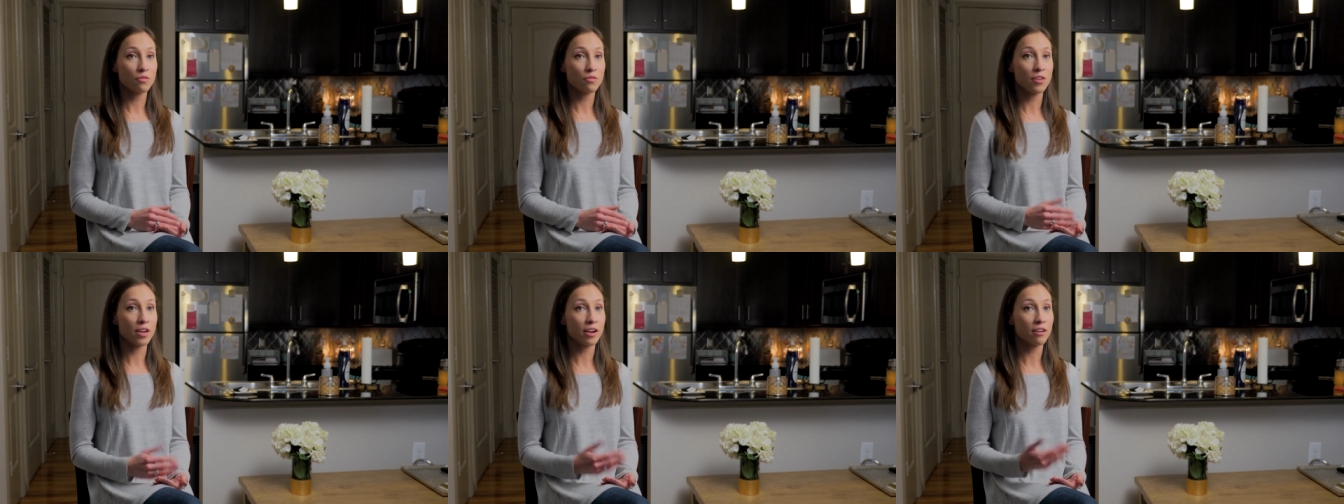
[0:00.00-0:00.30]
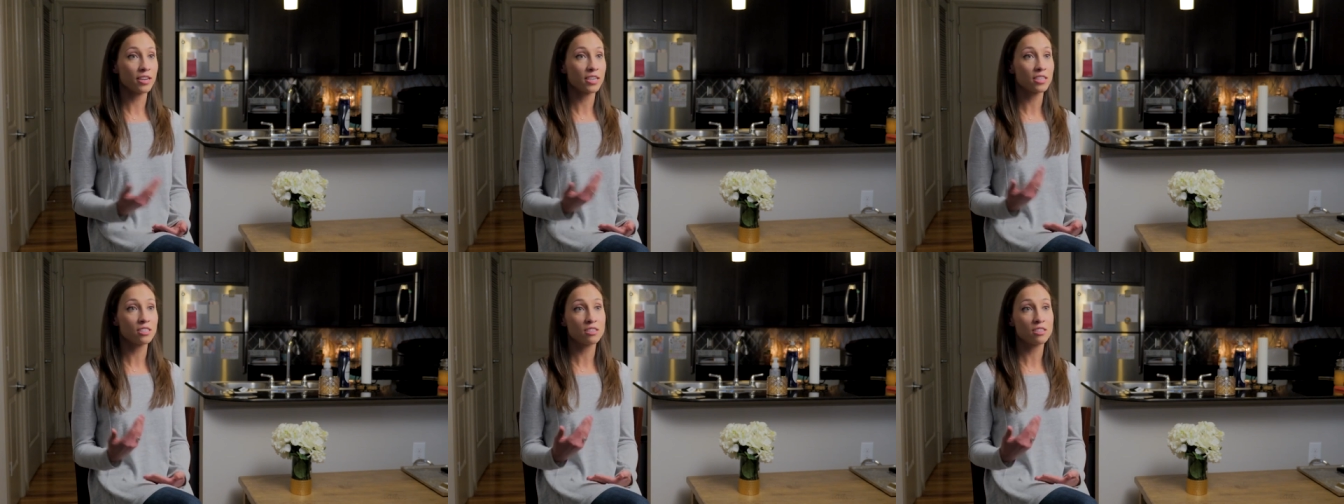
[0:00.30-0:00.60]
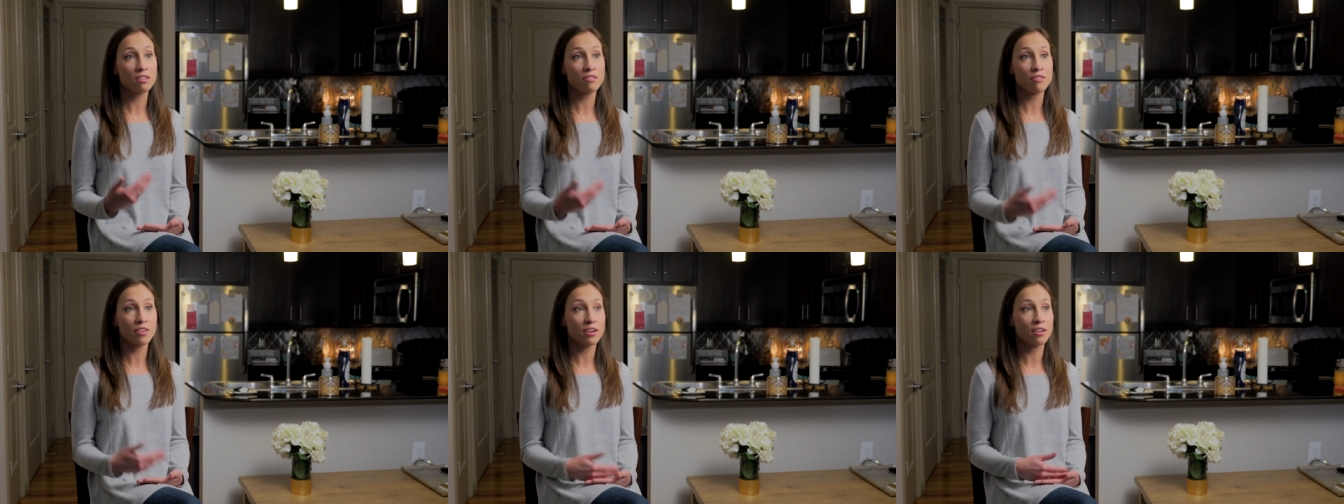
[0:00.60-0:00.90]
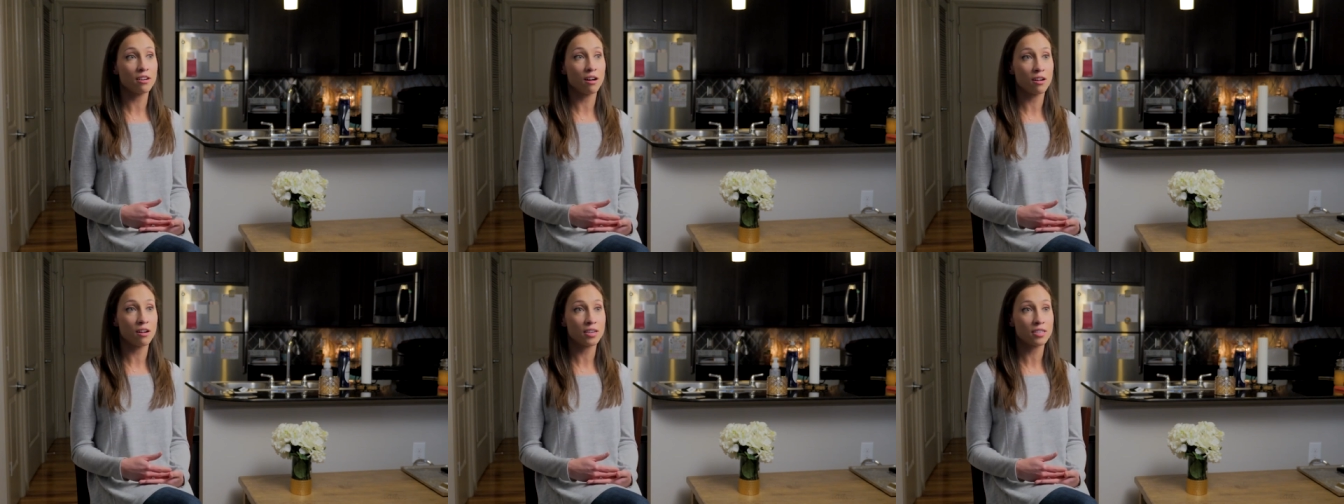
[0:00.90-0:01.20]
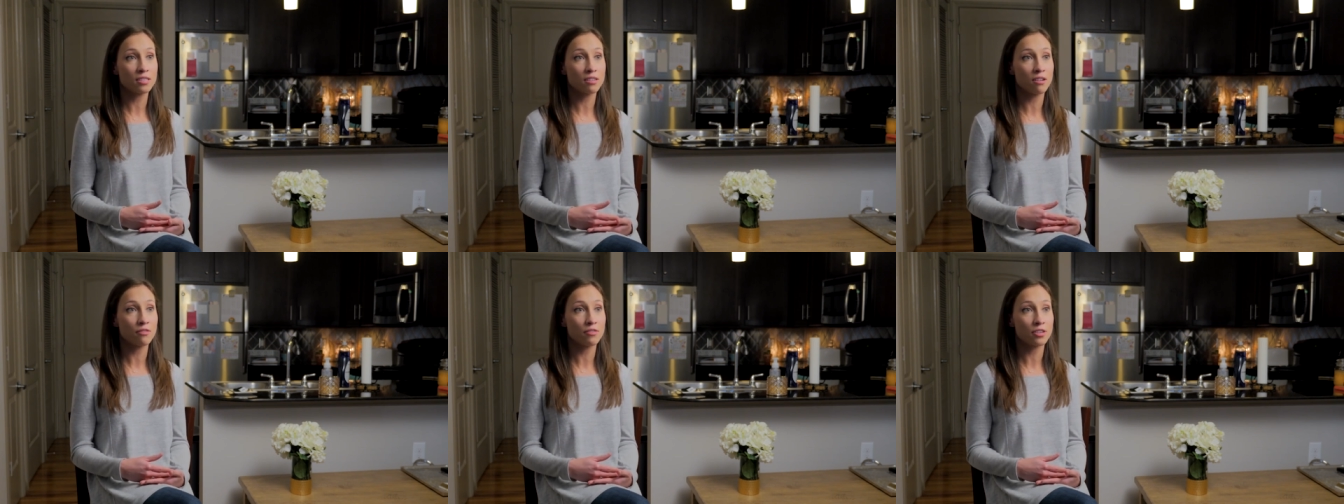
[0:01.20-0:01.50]
very, just a very
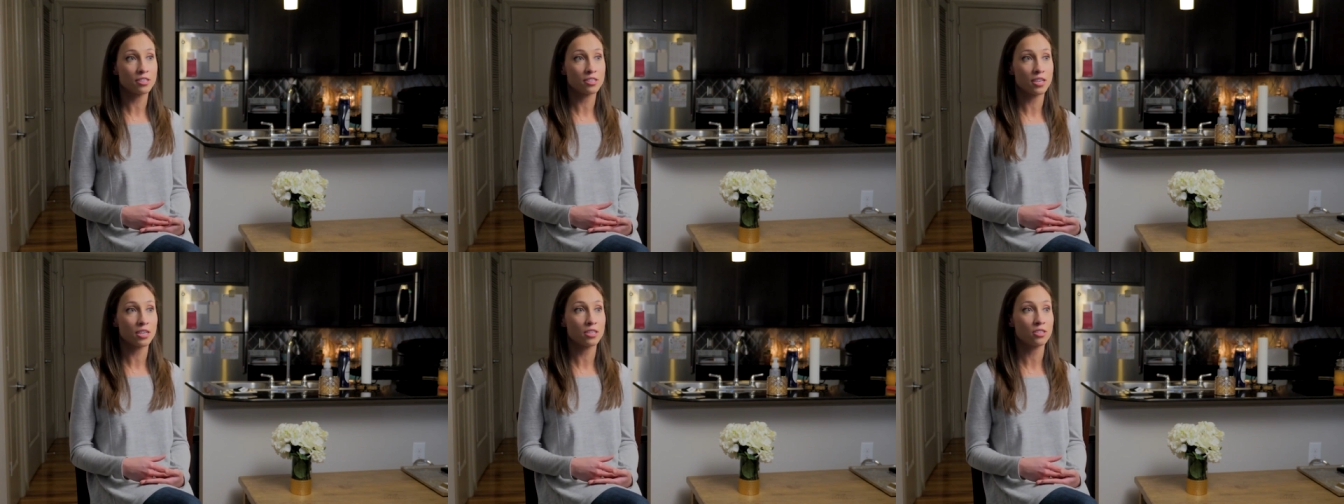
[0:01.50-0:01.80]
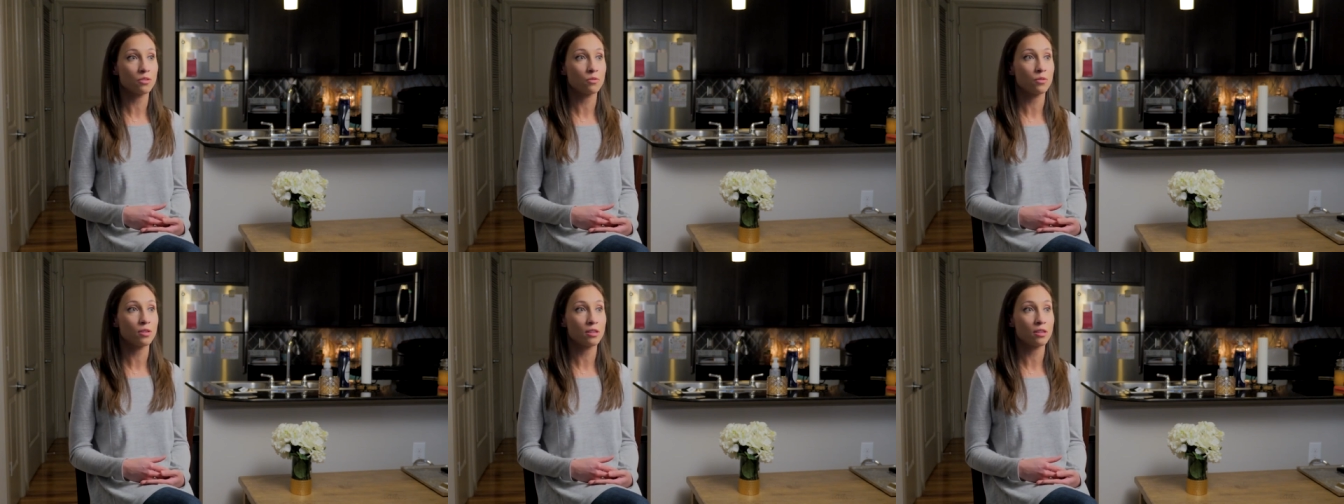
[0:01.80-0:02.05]
honest conversation